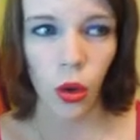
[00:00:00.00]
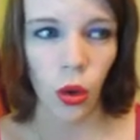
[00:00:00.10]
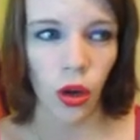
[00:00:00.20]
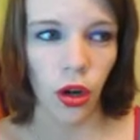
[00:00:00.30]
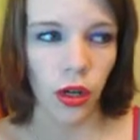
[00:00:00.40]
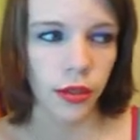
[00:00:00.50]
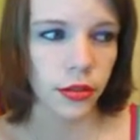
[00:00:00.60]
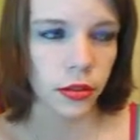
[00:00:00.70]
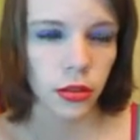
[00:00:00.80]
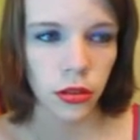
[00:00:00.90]
or
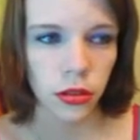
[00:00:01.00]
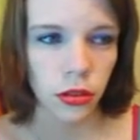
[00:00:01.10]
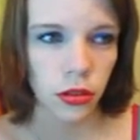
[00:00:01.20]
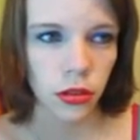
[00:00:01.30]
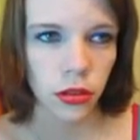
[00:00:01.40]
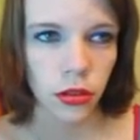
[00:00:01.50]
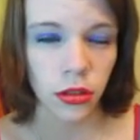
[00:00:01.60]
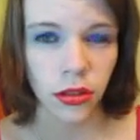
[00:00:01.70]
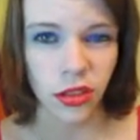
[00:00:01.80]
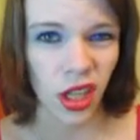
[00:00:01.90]

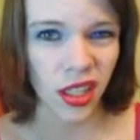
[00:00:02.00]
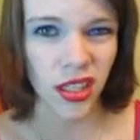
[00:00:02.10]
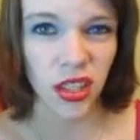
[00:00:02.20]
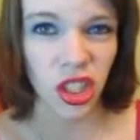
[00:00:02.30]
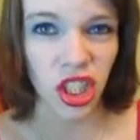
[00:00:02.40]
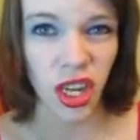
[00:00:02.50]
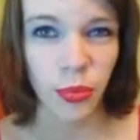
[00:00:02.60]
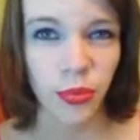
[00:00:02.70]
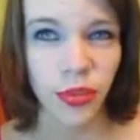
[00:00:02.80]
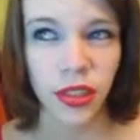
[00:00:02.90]
not in good shape.